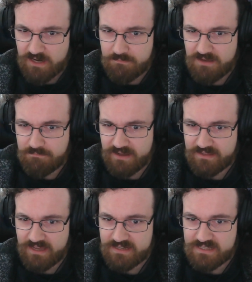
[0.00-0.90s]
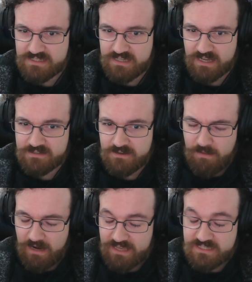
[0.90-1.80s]
I mean by that is that,
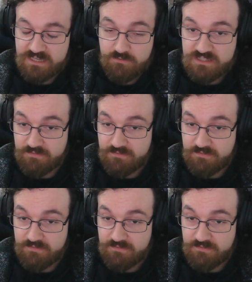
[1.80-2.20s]
like, a series,